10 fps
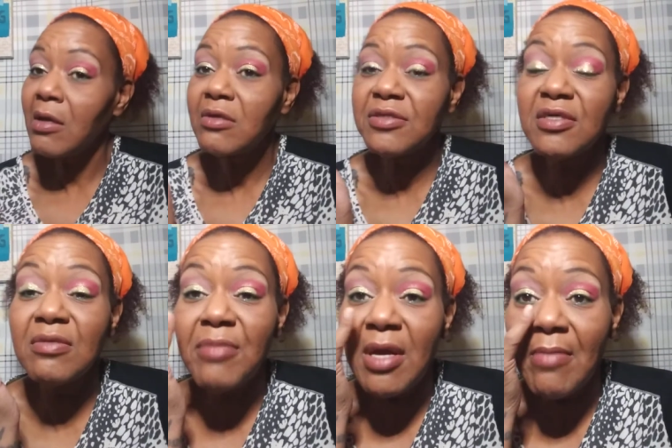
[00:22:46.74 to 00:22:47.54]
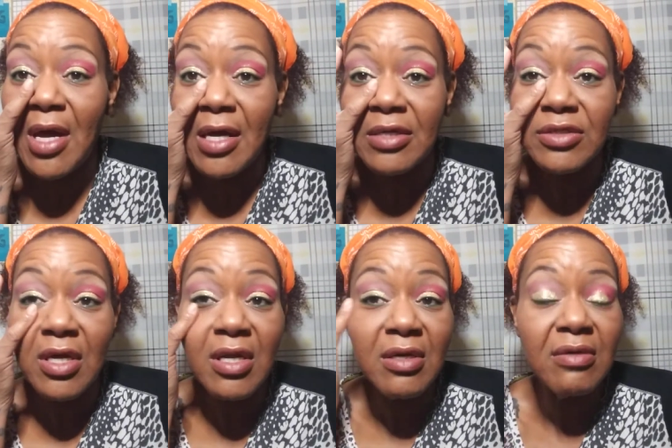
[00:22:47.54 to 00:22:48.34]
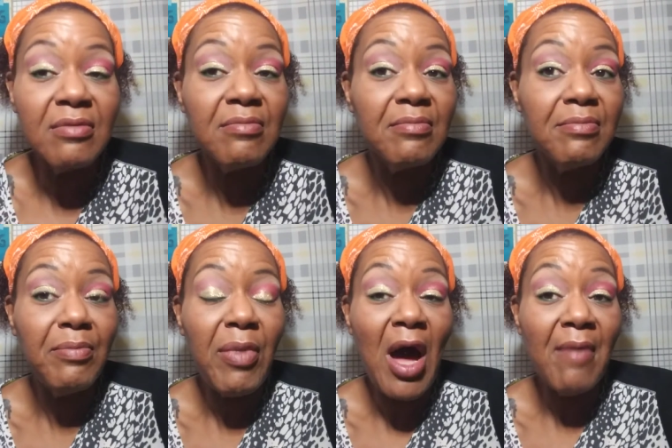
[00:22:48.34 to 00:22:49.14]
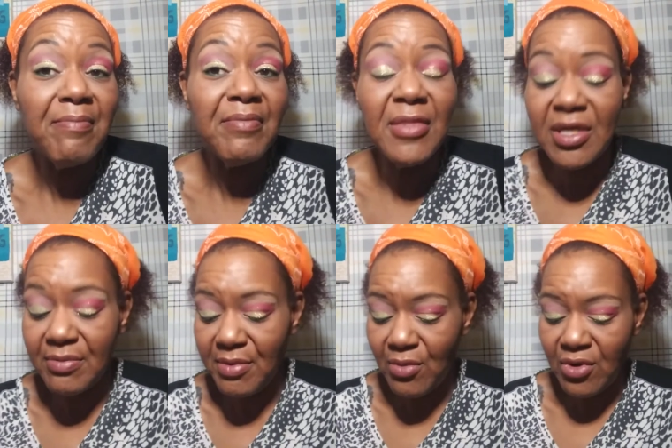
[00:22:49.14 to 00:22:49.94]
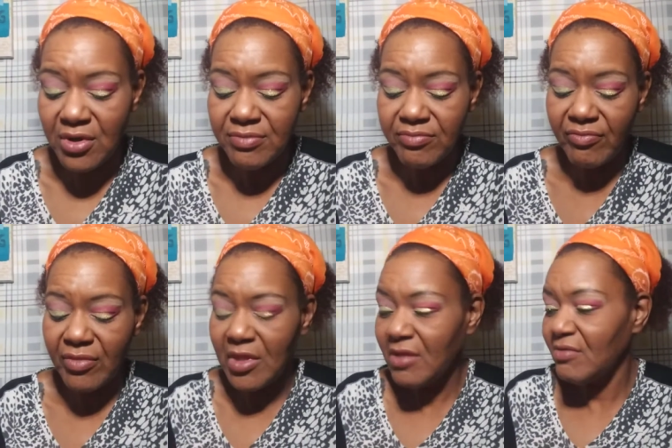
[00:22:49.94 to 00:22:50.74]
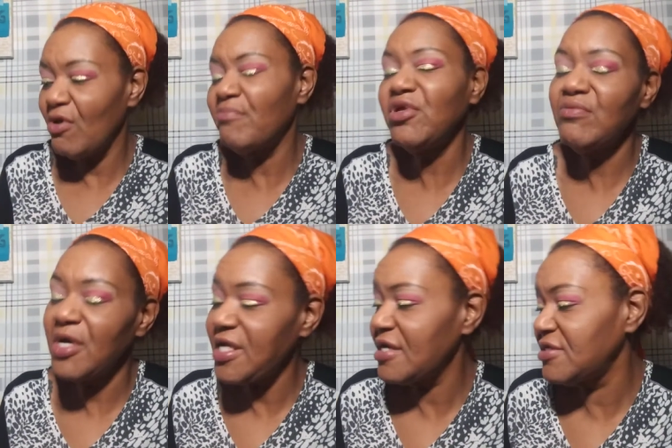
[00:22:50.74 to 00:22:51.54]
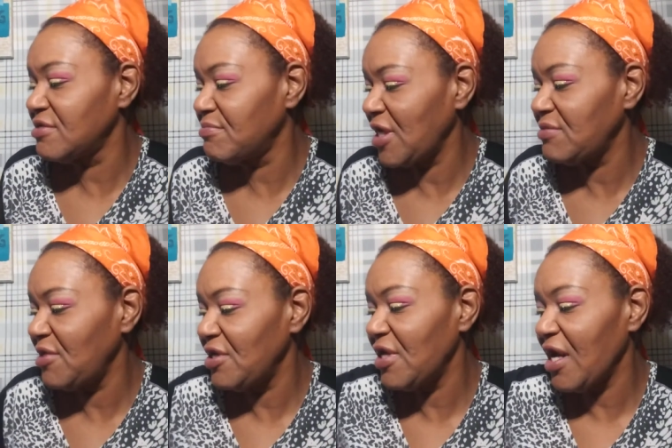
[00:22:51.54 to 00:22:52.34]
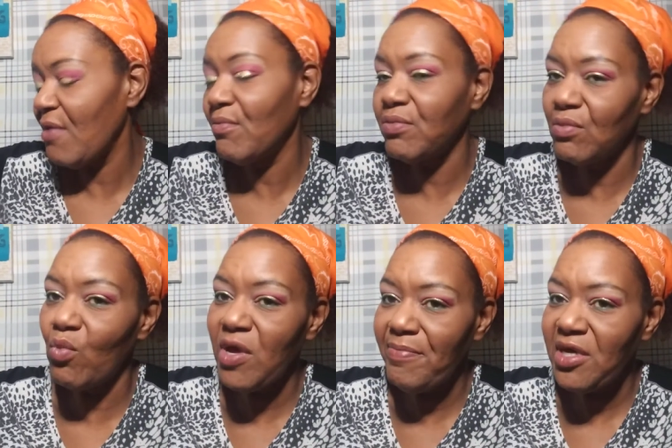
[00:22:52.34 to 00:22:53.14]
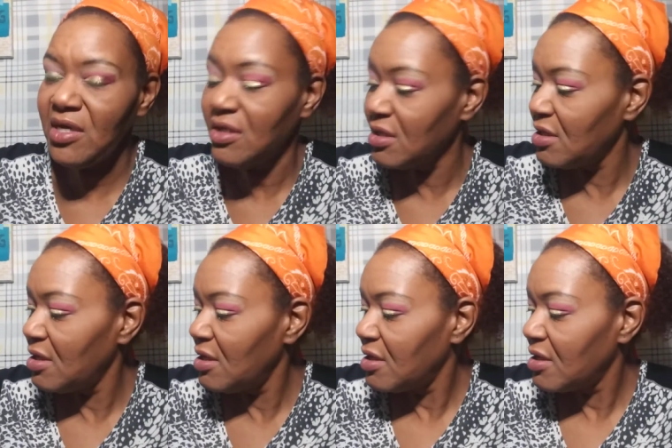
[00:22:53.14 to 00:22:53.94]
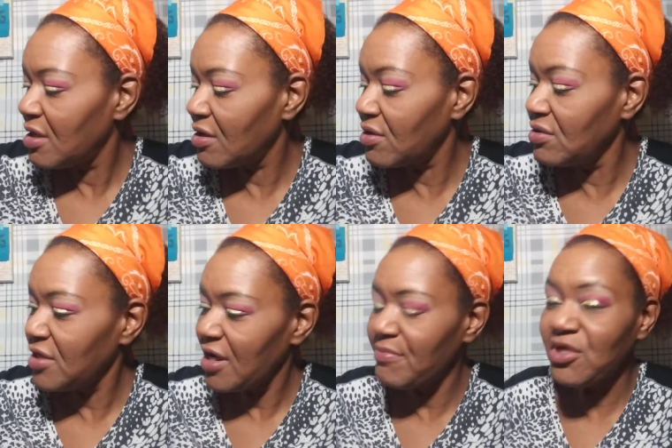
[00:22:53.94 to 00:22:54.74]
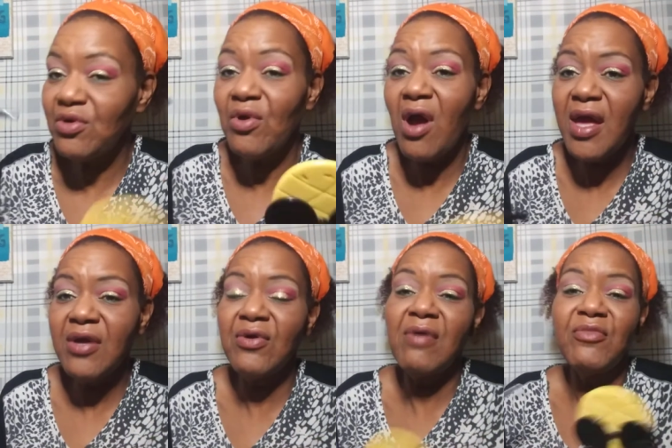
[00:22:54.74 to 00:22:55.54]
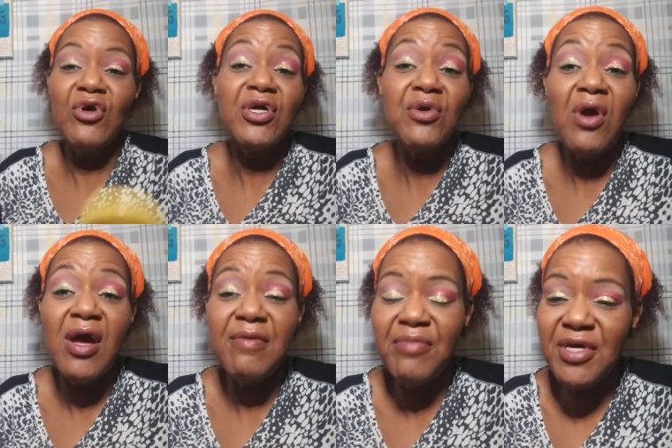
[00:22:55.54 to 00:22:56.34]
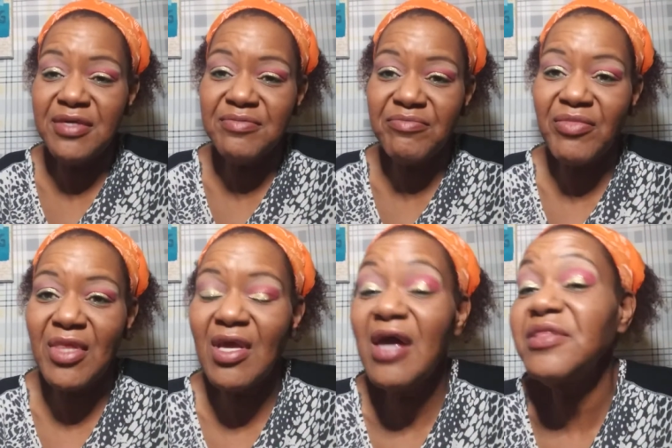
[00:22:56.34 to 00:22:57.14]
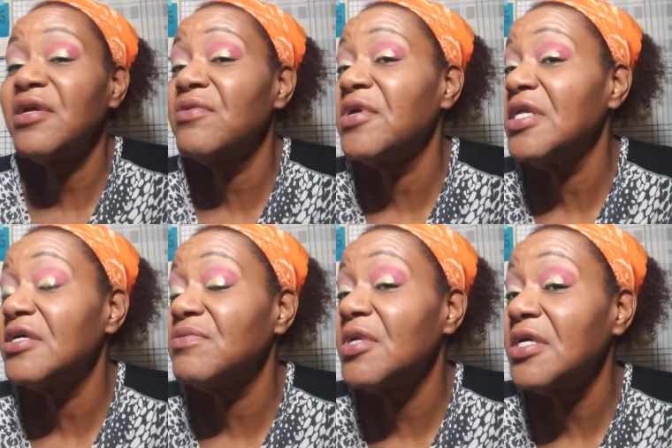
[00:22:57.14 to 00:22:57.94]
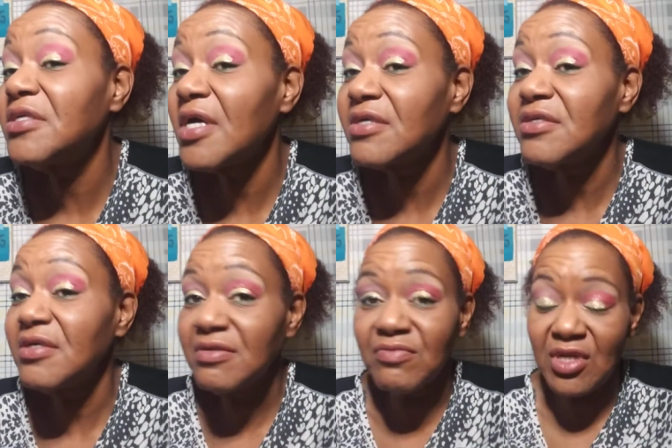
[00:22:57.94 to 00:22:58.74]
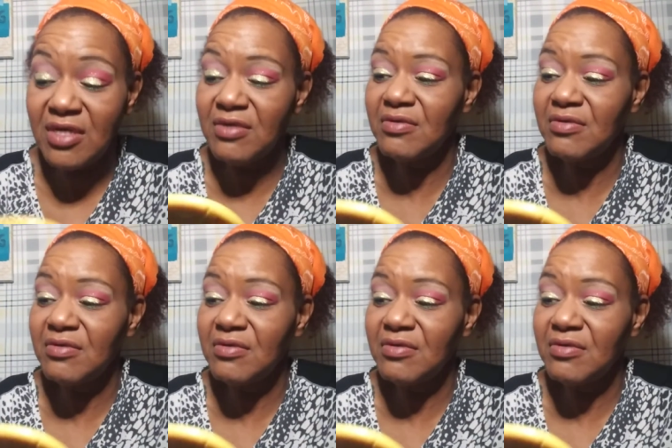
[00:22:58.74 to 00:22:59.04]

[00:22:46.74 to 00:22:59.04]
seem to make my eyes kind of pop a little bit more. Well, blue, my dad says, makes me look like I'm weepy like I've been crying or I'm going to cry, but I think green looks really sexy, really